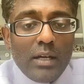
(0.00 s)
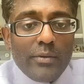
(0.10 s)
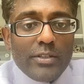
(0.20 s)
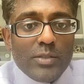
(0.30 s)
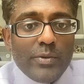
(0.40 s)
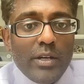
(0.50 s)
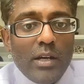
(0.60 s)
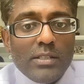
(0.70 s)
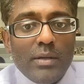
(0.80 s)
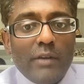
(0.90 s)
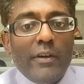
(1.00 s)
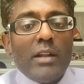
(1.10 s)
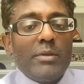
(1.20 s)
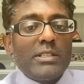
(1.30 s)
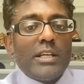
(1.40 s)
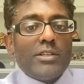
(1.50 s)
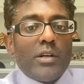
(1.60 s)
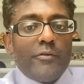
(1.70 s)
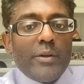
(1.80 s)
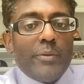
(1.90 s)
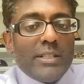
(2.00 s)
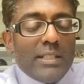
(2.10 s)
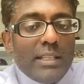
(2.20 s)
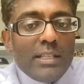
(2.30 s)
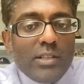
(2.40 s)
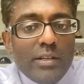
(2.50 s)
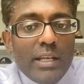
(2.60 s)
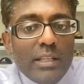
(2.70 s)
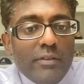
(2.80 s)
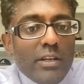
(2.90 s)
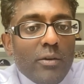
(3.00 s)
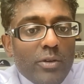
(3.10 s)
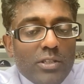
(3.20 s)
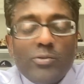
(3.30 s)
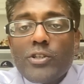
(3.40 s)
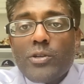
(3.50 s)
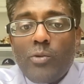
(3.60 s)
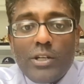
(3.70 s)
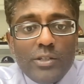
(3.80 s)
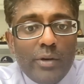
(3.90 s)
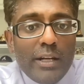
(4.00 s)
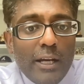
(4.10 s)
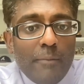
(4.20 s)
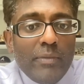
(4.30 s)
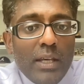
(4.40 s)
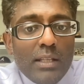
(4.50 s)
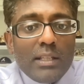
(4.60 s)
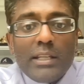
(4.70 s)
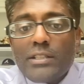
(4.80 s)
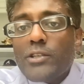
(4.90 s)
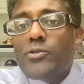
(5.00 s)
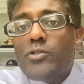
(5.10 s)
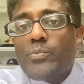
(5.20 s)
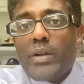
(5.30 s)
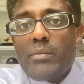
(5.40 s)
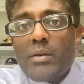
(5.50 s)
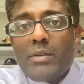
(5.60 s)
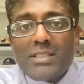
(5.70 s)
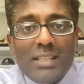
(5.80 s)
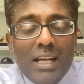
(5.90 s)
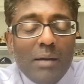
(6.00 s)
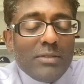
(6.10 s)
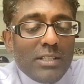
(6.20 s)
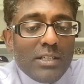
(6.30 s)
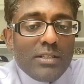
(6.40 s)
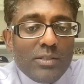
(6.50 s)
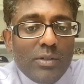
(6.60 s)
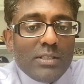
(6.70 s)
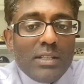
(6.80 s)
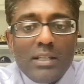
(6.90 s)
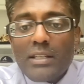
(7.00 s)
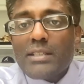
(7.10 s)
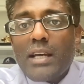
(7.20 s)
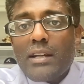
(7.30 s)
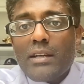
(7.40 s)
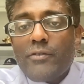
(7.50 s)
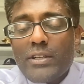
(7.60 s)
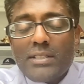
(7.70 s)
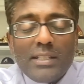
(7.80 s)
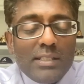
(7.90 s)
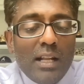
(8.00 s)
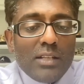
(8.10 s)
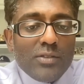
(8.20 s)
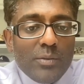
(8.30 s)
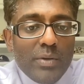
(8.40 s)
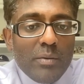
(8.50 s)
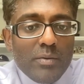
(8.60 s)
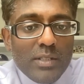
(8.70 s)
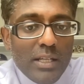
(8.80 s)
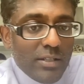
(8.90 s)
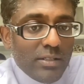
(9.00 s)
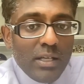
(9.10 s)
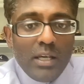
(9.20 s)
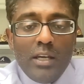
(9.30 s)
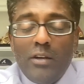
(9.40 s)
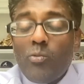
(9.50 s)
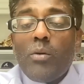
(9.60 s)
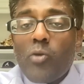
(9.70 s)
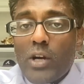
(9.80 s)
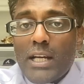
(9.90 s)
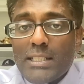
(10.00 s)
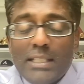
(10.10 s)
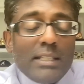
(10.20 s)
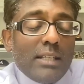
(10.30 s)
Which is pretty awesome. Our final best selection are free picks and leans in our daily video, which is what you're watching right now. The link to YouTube Premium is in the comment section, as well as the link to how to get free $60 with the premium selections. Want more content?